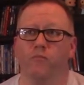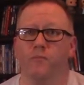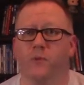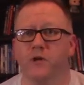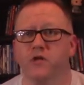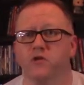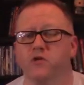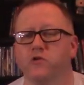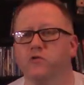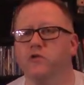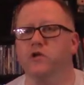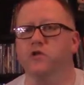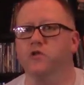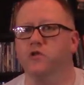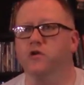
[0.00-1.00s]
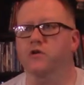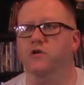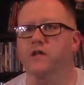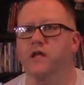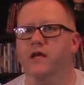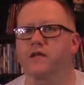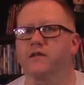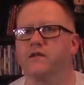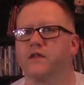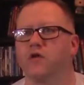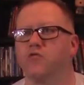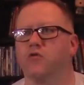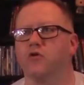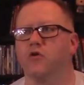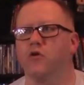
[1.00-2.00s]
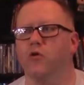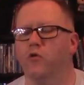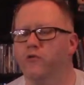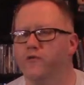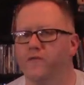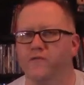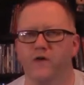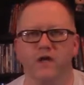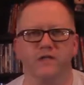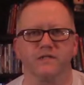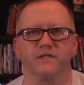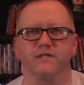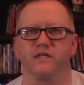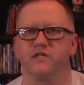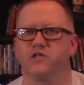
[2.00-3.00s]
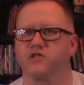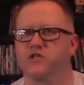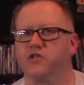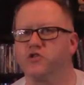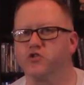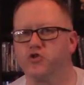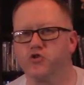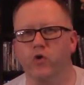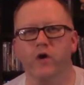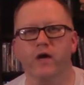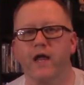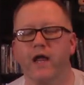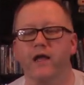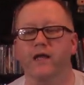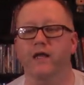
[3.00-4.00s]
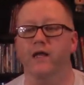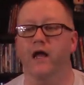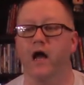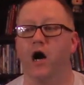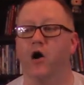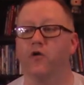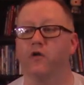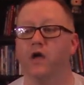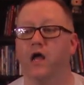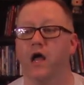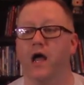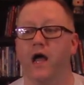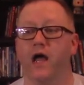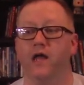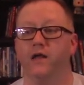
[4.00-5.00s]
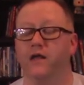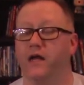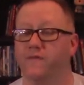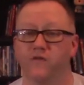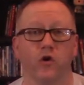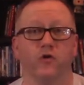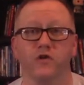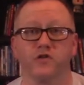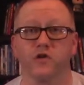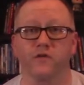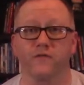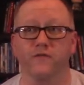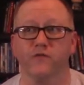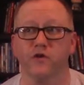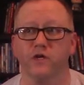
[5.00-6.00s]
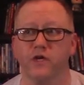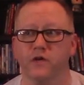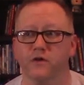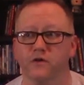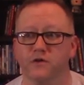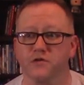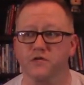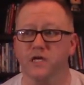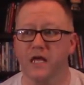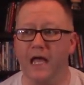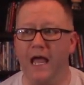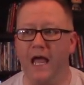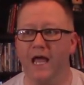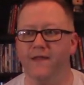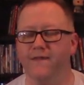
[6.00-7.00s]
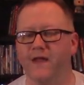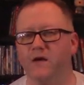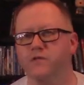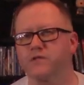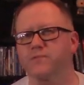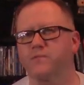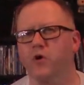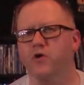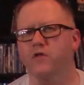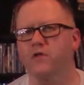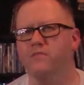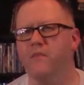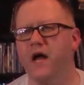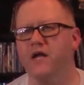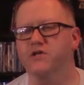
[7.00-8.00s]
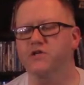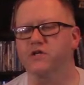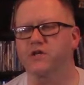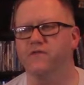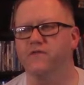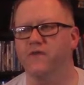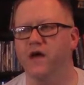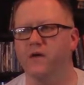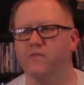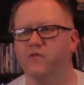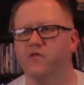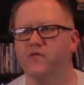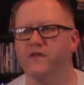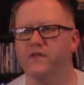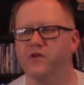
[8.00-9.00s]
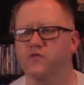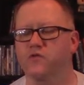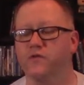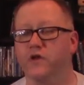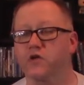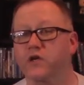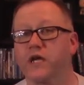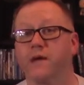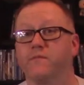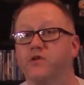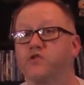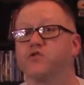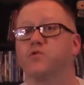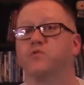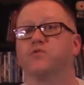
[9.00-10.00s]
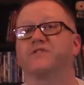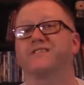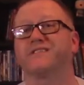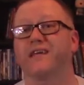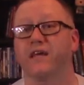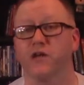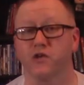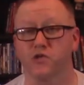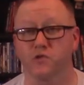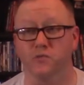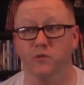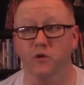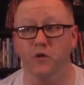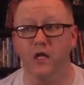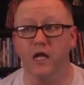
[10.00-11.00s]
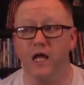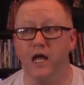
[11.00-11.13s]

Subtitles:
Pitt and Clooney looked like that they were old friends that just enjoyed hanging out and had known each other for years. And that was part of the magic of that movie. Their chemistry was tangible.